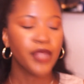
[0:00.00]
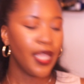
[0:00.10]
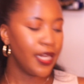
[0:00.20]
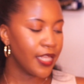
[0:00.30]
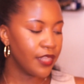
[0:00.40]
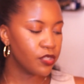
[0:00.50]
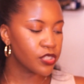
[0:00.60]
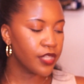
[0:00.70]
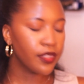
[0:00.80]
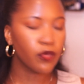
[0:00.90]
And again, there's
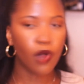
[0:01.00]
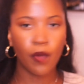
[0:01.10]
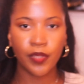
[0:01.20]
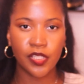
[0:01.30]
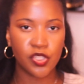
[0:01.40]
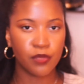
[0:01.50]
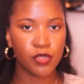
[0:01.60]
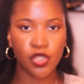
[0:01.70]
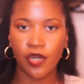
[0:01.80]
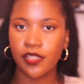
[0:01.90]
nothing wrong with the
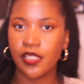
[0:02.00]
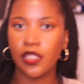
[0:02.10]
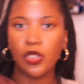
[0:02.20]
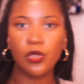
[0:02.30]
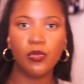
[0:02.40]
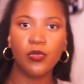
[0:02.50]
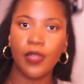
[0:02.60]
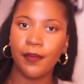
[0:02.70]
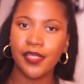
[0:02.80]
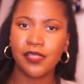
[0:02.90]
Gymsharks and the
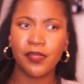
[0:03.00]
Lululemons.